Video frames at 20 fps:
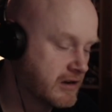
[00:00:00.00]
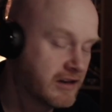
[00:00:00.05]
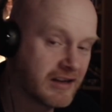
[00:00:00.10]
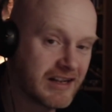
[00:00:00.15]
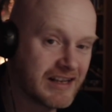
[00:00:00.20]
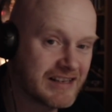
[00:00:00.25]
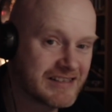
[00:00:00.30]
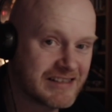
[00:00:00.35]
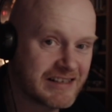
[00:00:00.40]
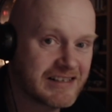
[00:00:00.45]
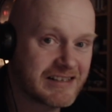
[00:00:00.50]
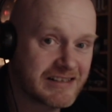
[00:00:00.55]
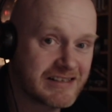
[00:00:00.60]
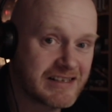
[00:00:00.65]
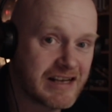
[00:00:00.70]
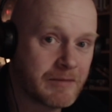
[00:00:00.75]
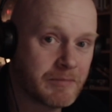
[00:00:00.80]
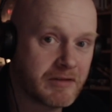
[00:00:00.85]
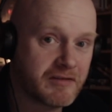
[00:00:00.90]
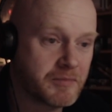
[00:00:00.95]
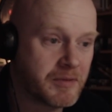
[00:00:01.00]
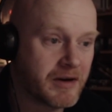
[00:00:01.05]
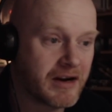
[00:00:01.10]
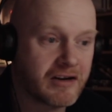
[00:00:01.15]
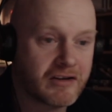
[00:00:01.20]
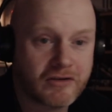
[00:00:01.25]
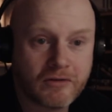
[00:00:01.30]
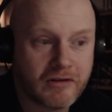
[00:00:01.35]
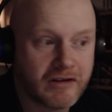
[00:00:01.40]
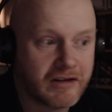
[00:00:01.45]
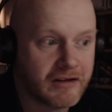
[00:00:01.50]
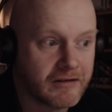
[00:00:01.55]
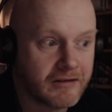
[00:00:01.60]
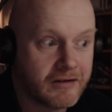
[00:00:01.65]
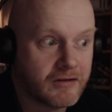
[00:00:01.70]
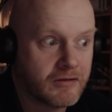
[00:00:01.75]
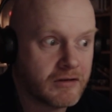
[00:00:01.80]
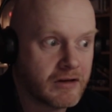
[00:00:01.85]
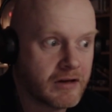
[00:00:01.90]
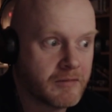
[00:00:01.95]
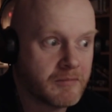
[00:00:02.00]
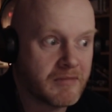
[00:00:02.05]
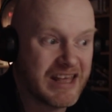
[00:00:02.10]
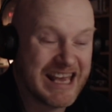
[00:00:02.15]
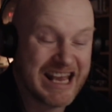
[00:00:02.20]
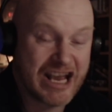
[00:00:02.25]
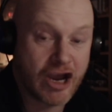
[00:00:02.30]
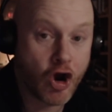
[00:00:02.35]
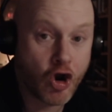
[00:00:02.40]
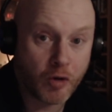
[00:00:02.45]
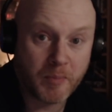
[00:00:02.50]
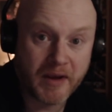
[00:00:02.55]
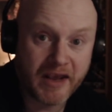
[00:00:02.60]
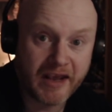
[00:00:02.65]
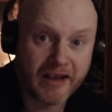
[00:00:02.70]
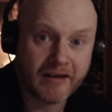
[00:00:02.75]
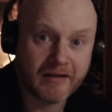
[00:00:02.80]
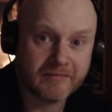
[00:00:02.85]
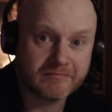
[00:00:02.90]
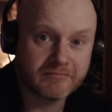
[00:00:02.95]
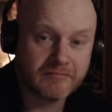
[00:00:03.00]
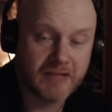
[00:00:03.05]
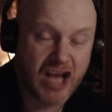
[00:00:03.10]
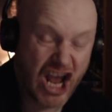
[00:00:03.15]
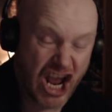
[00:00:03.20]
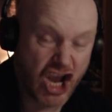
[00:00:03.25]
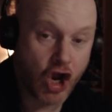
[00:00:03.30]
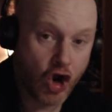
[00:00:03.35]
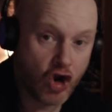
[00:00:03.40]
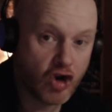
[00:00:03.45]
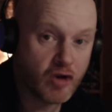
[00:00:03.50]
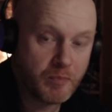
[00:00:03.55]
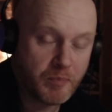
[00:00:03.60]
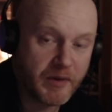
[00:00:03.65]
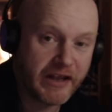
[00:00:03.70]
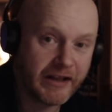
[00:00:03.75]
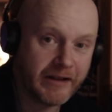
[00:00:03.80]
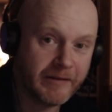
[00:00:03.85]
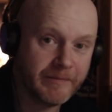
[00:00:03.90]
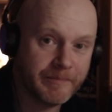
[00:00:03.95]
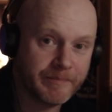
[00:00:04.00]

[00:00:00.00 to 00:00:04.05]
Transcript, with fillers: Classic example of pareidolia. You know, um, it could be. It could be.